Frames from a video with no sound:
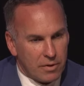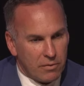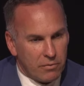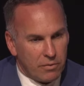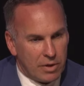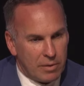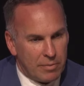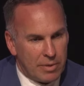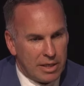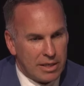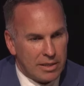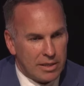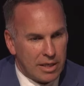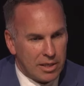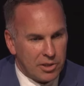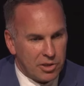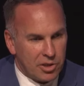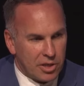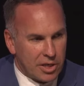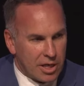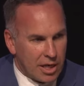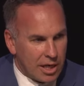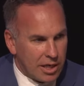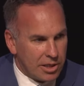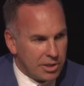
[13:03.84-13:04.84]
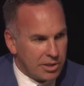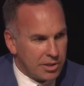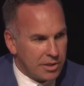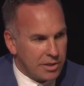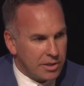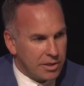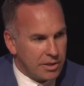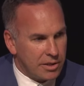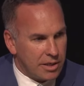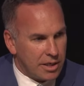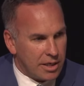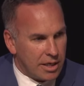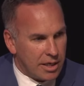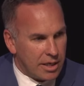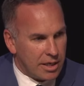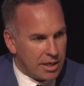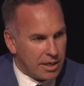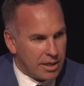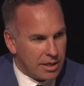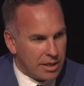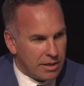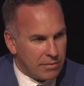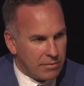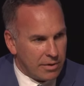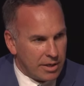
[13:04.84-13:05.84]
We picked education,
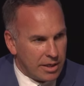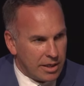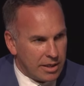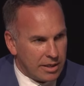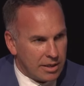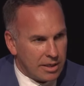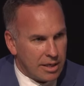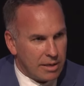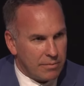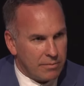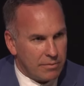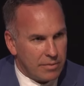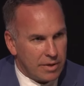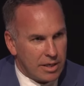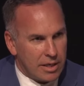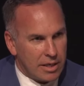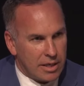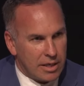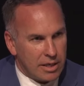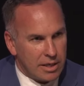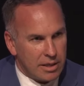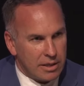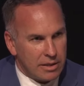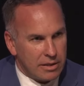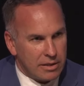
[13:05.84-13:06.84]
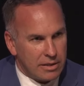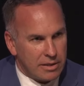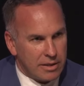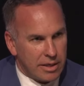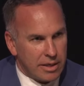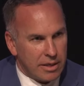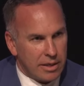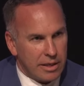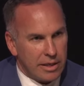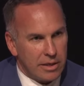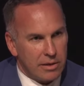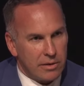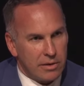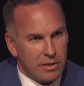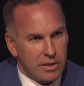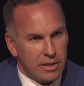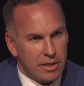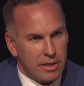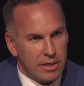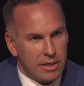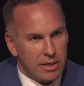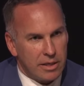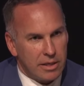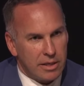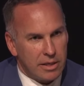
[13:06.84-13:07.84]
and we ended up settling on
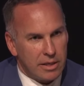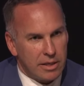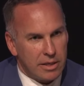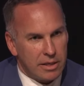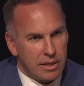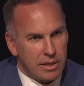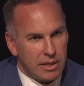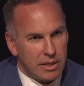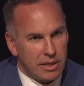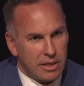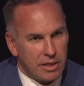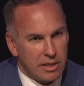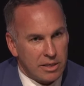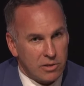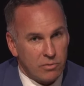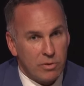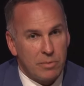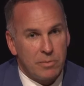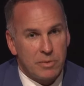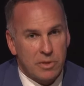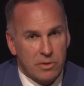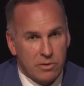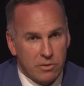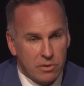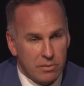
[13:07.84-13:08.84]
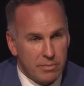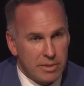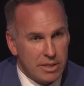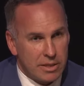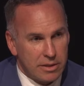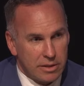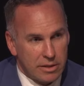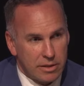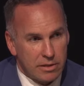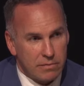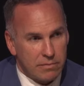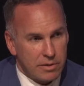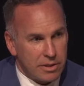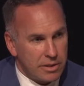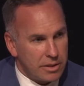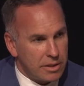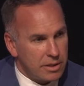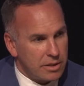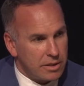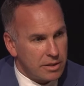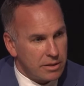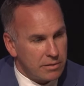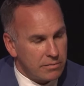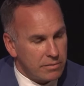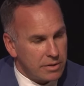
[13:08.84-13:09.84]
a swim school business, which
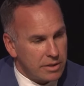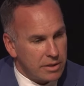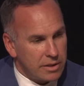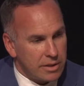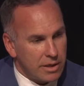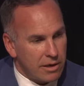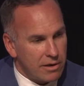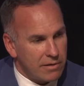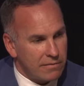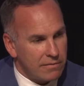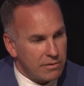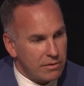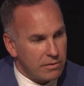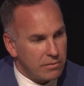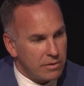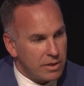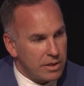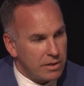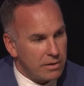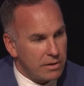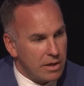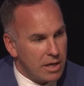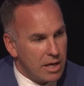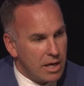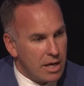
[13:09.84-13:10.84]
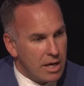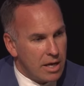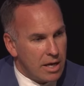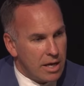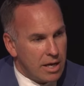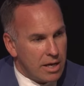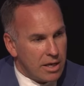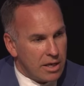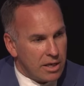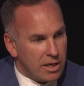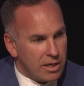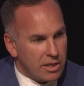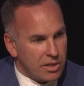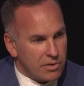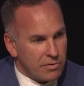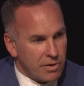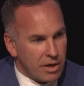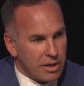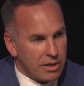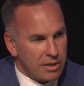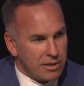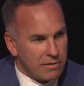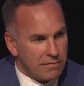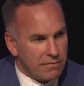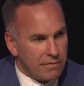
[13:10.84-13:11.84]
is going very well.
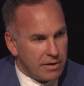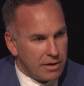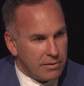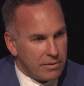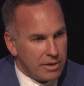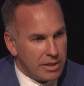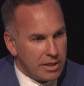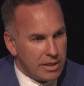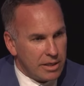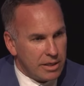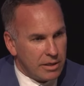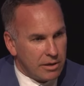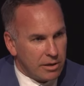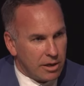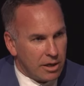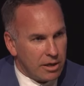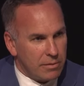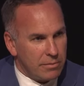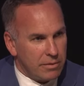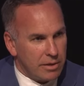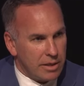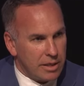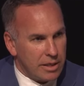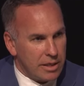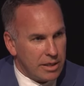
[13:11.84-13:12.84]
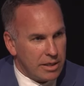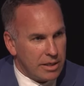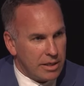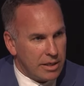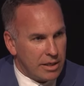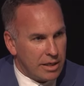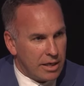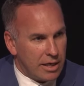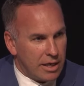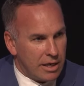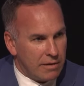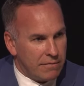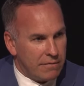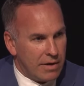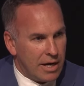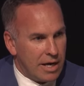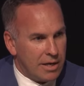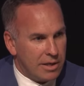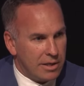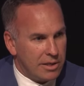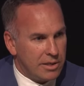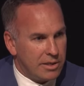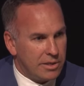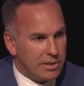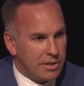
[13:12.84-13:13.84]
Australia is very globally
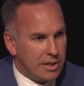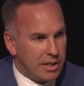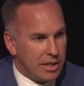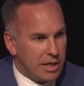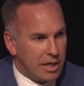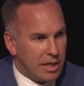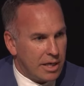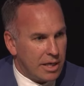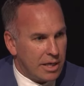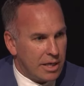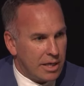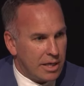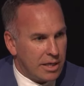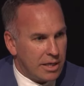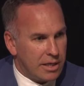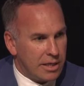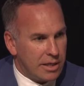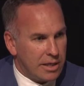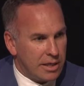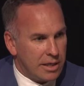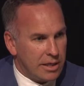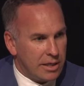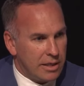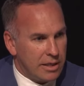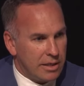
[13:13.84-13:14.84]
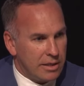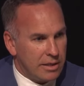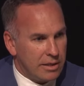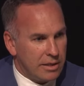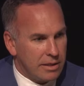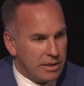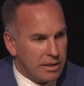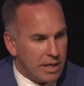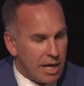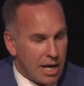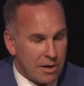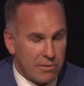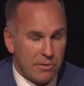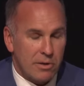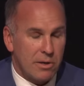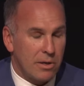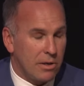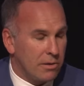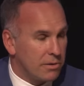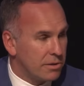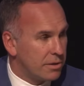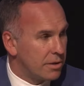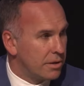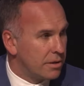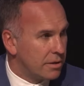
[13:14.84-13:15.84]
advantaged in
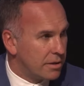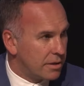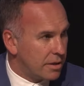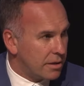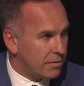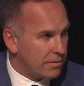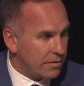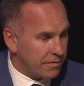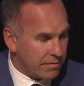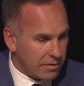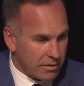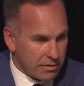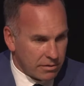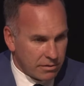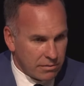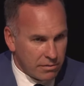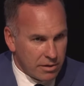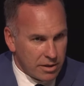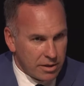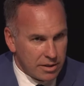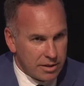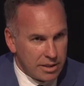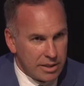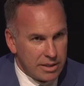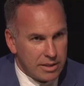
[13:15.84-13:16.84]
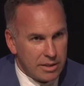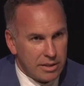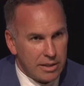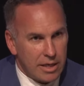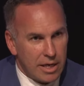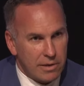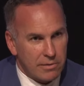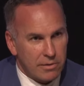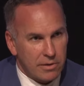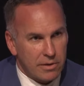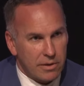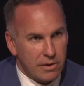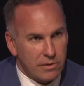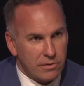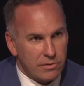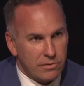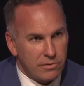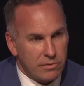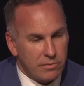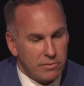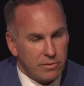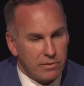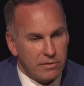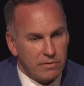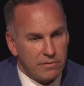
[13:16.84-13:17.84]
agriculture, so we've got quite a decent
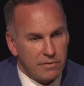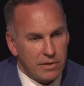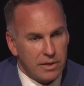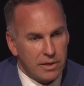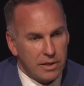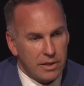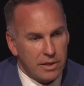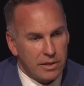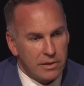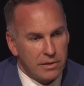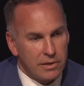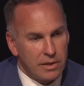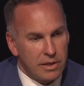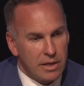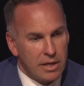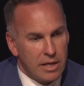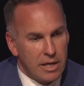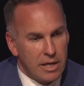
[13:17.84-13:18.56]
agricultural portfolio,